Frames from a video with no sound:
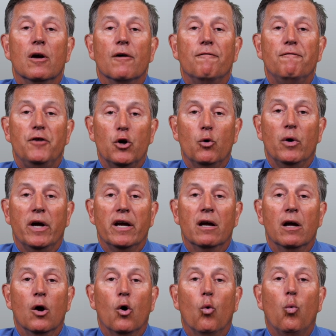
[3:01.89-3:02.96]
viewing
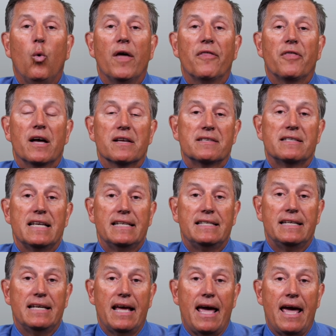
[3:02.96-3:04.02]
with a
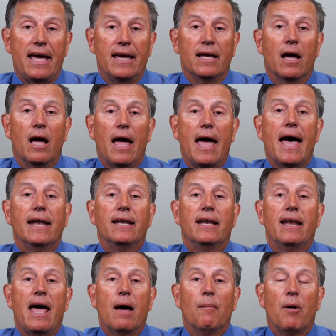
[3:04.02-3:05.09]
CTA and
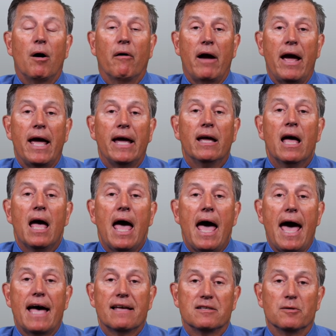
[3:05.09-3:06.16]
an MRA
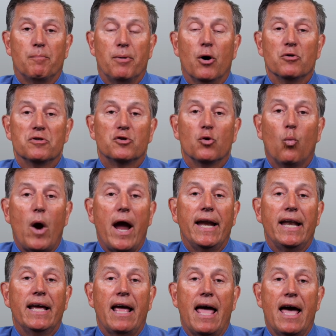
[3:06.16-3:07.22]
as opposed to
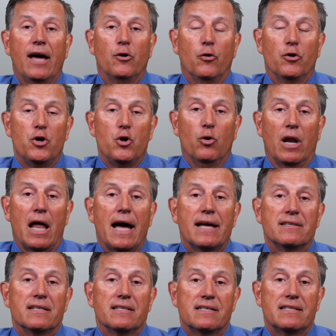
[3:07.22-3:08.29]
waiting and or
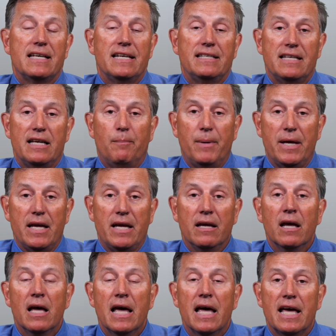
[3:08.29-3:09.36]
utilizing
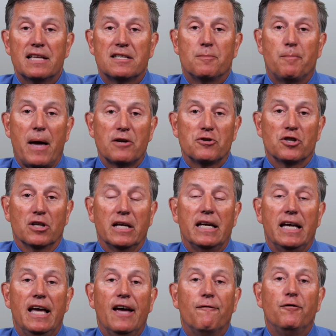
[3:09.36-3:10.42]
CTP, especially
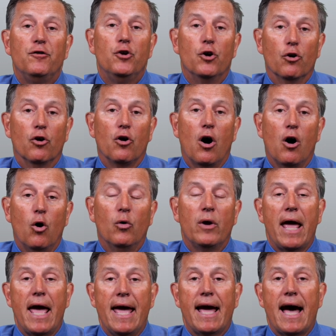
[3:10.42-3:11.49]
if your own
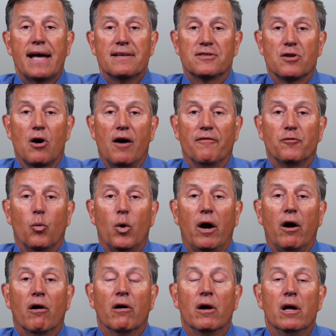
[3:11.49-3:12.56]
AI
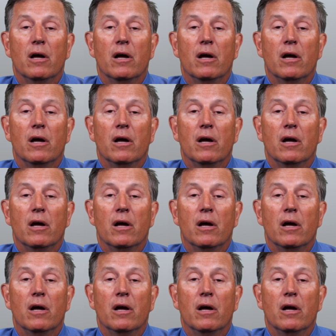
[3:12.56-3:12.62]
software